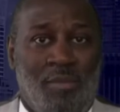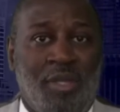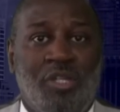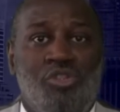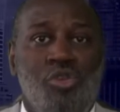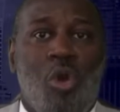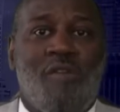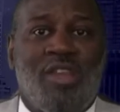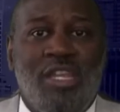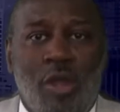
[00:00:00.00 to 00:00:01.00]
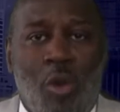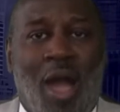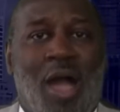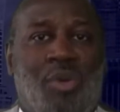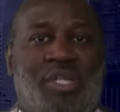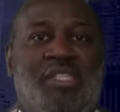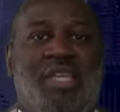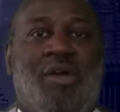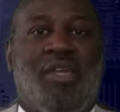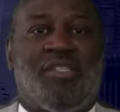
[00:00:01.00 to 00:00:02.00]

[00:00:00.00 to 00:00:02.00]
Because you already know how it is out